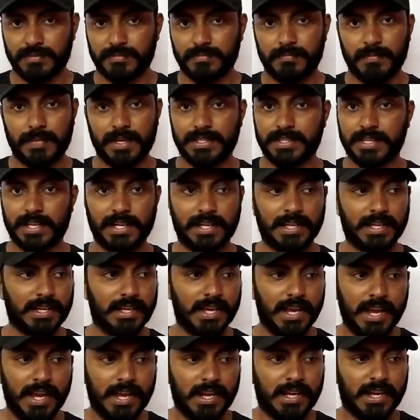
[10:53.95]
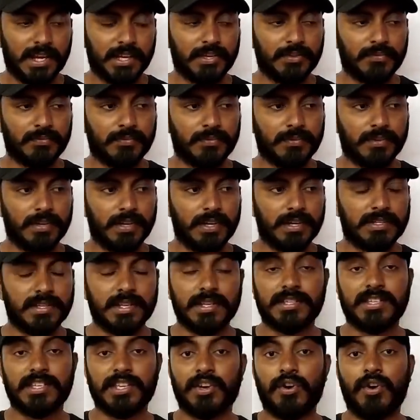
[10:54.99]
Basically, like
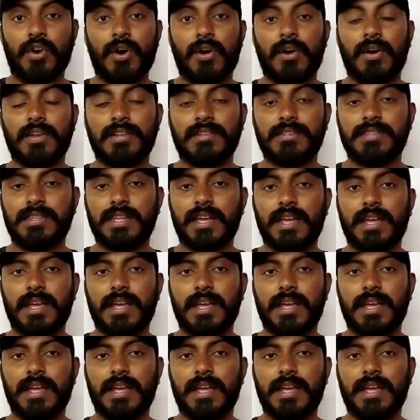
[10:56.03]
it's a confidence